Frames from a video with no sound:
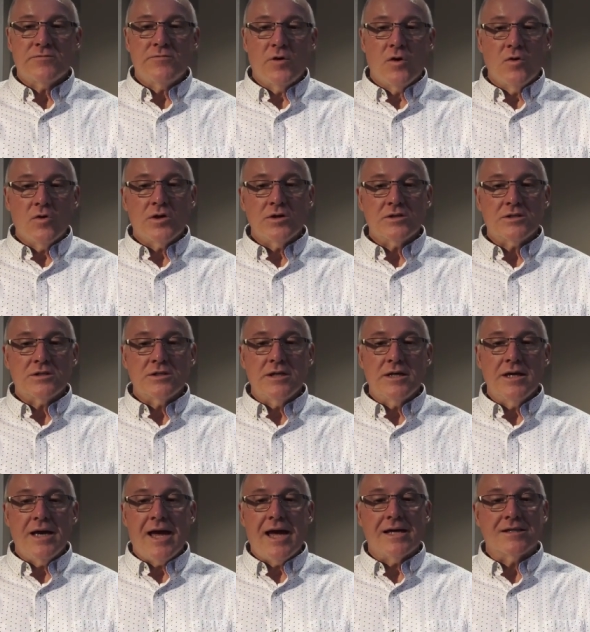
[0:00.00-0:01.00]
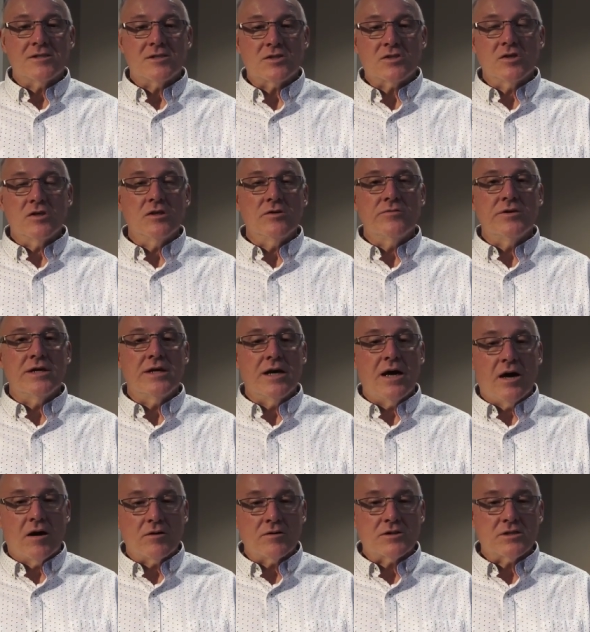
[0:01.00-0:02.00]
focusing and serving
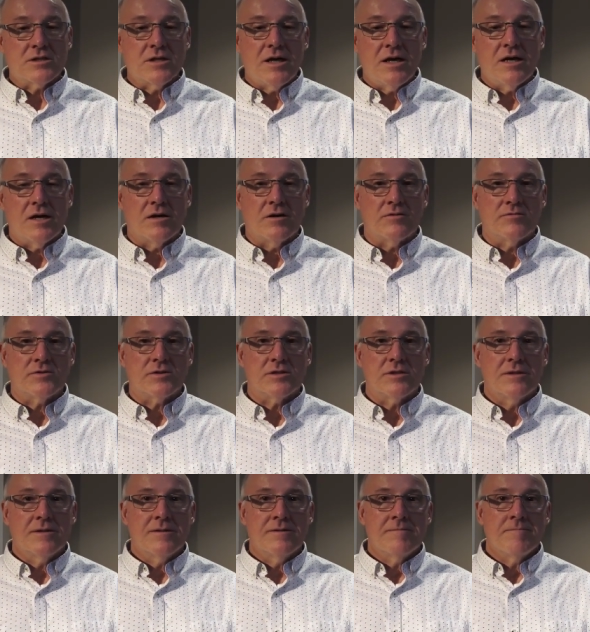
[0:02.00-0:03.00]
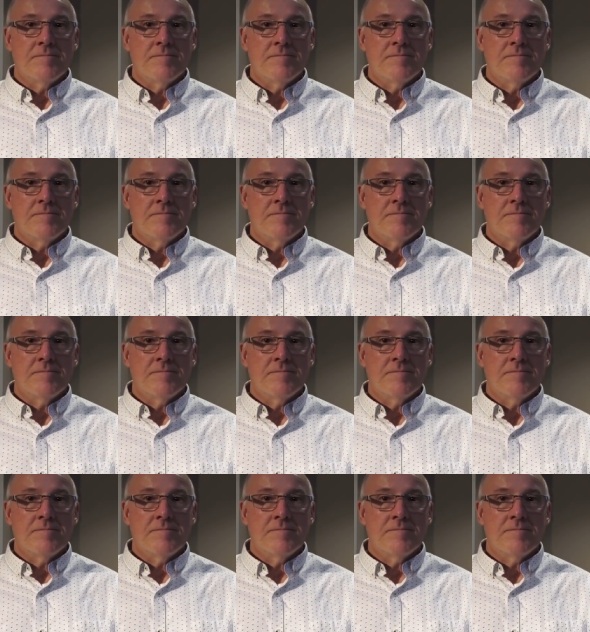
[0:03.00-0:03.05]
ourselves.